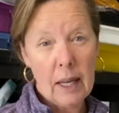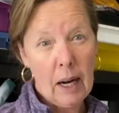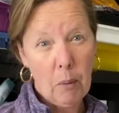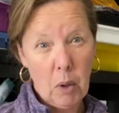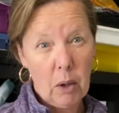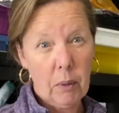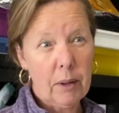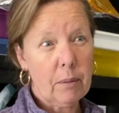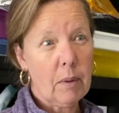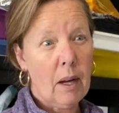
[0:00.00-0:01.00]
work
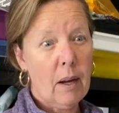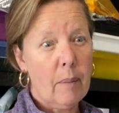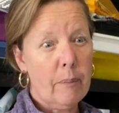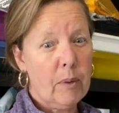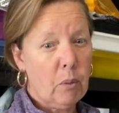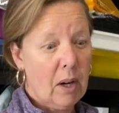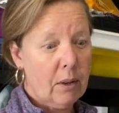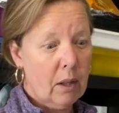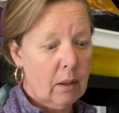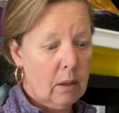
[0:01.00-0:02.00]
with, where
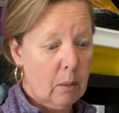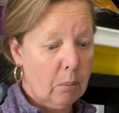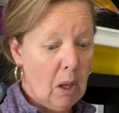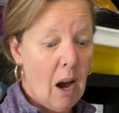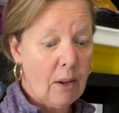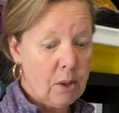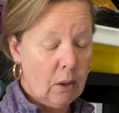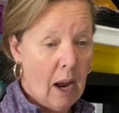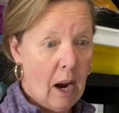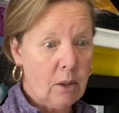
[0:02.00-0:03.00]
the blocks
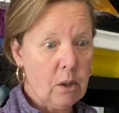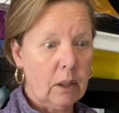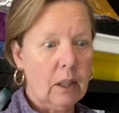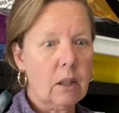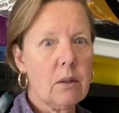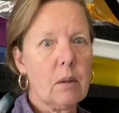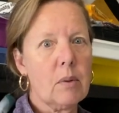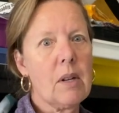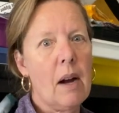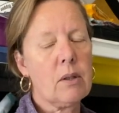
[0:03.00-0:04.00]
are actually
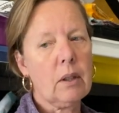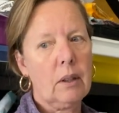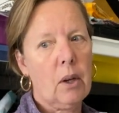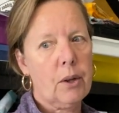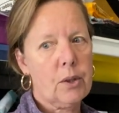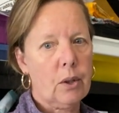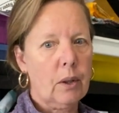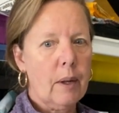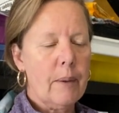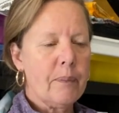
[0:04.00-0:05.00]
substantially larger,
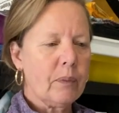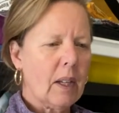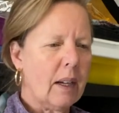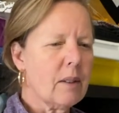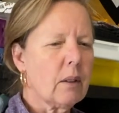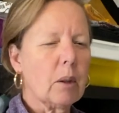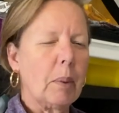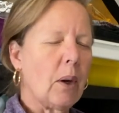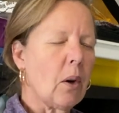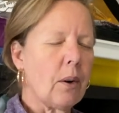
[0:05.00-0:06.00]
and it's a little
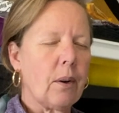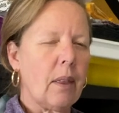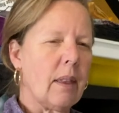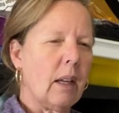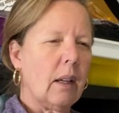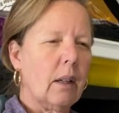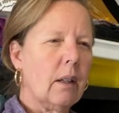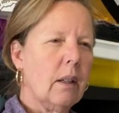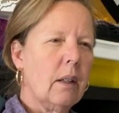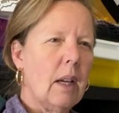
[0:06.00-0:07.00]
bit harder to think
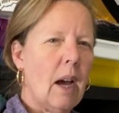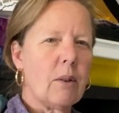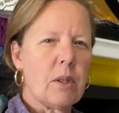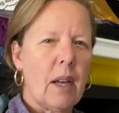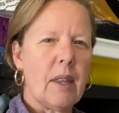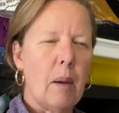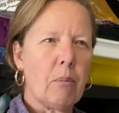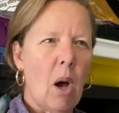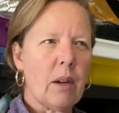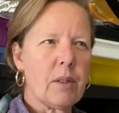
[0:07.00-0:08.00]
outside that
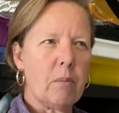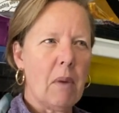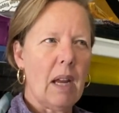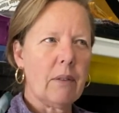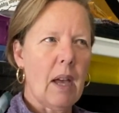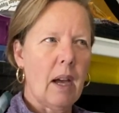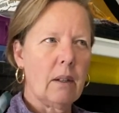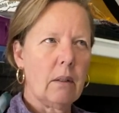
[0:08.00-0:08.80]
box and make that